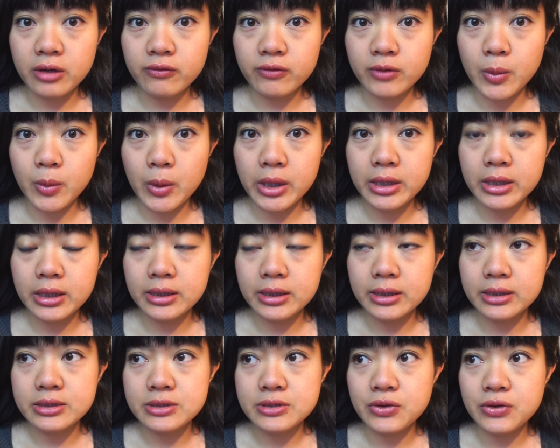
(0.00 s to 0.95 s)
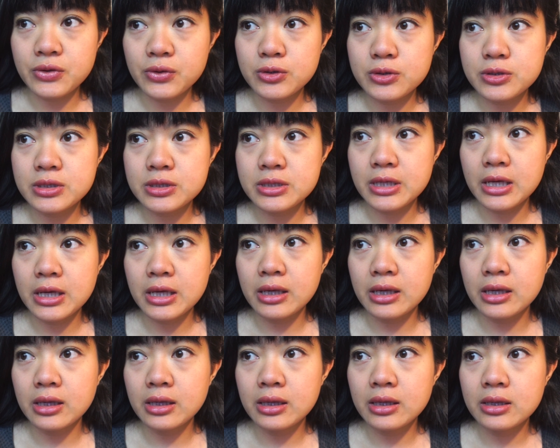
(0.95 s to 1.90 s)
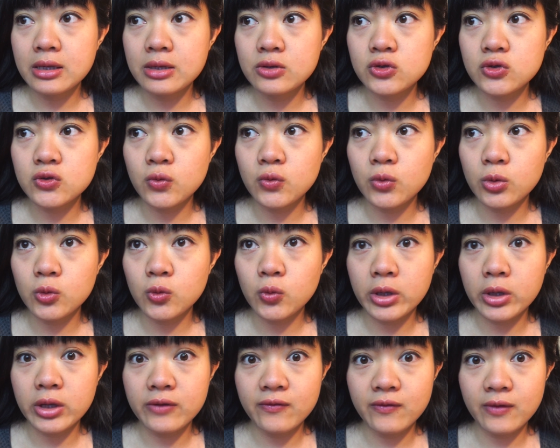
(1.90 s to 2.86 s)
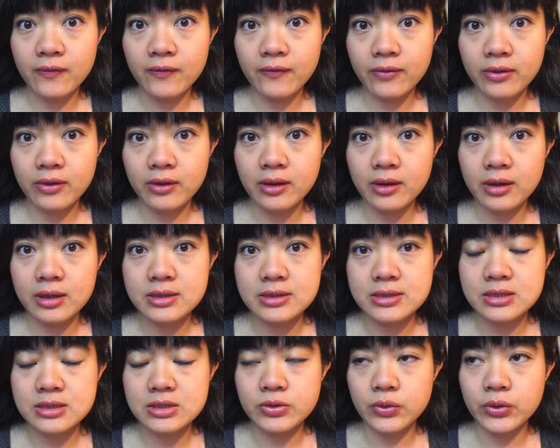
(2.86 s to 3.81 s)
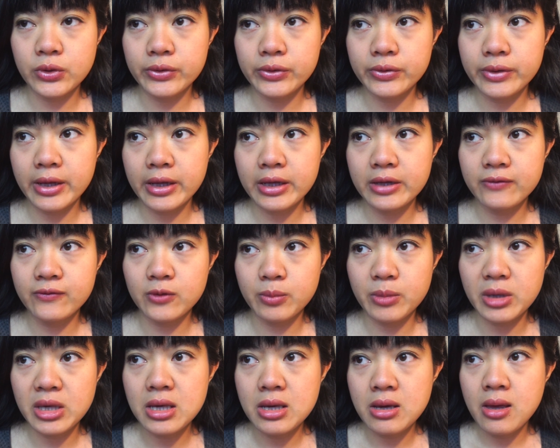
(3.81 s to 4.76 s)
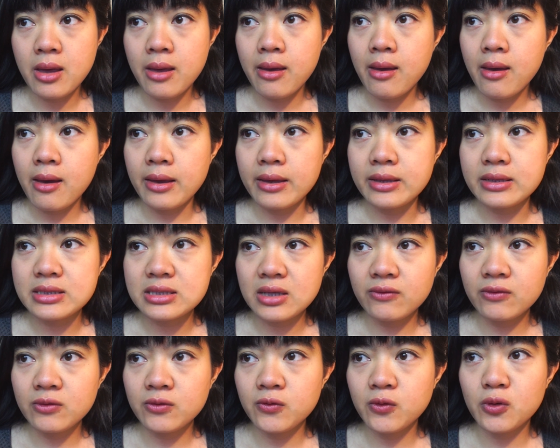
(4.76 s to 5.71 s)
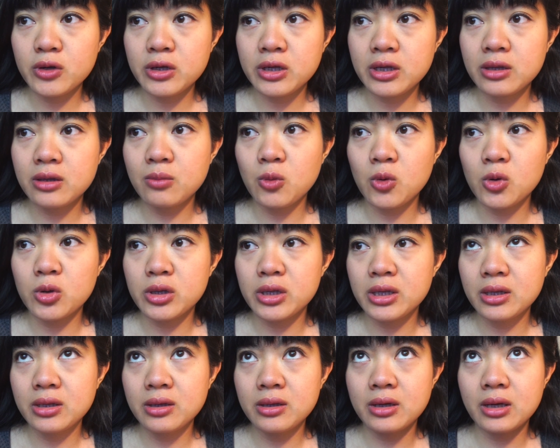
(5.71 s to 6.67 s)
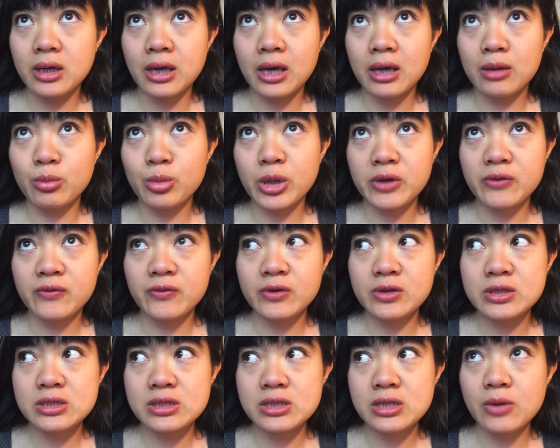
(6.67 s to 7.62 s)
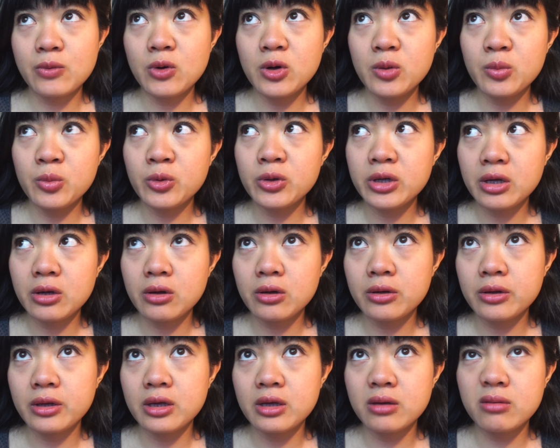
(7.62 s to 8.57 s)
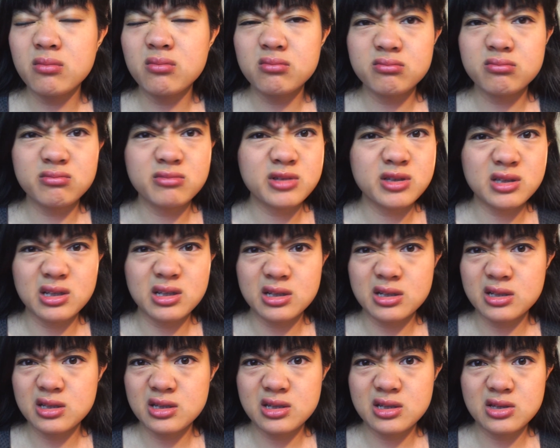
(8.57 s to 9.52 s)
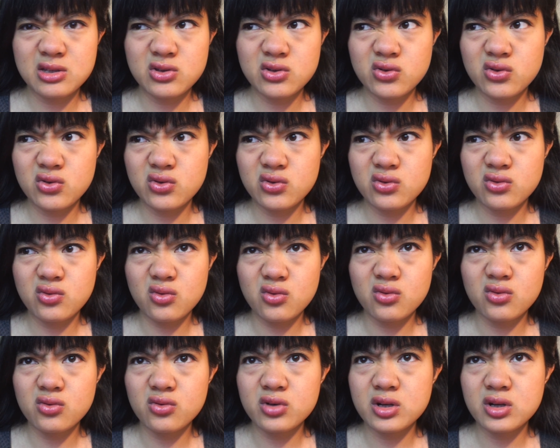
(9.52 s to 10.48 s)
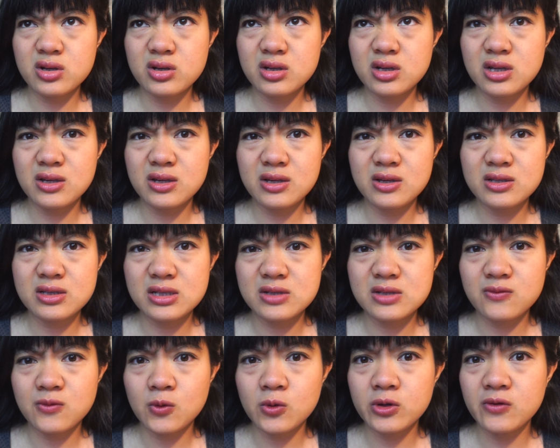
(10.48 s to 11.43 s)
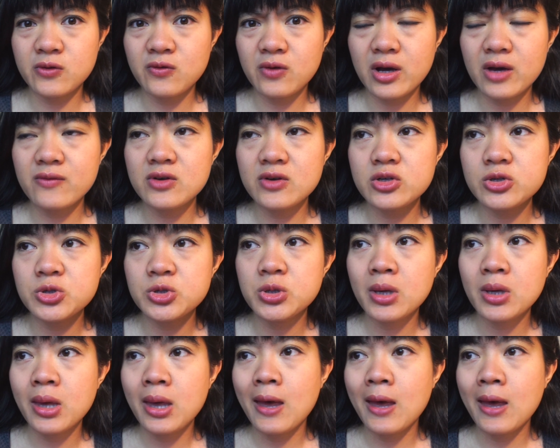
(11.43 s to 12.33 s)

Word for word: everyone. It is Thursday, June 25th. It's a studio day for me. It's 7:40 in the morning. I had breakfast. I woke up pretty early, 6:30, 6:45-ish.